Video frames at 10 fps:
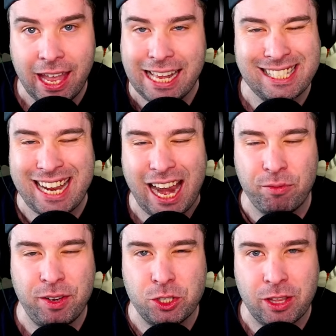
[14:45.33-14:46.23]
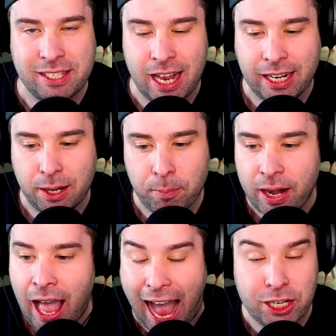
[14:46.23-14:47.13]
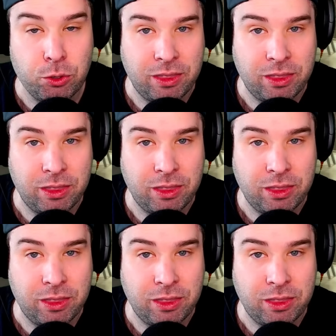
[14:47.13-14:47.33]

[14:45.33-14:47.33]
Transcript: It's an added feature that's not needed, but I do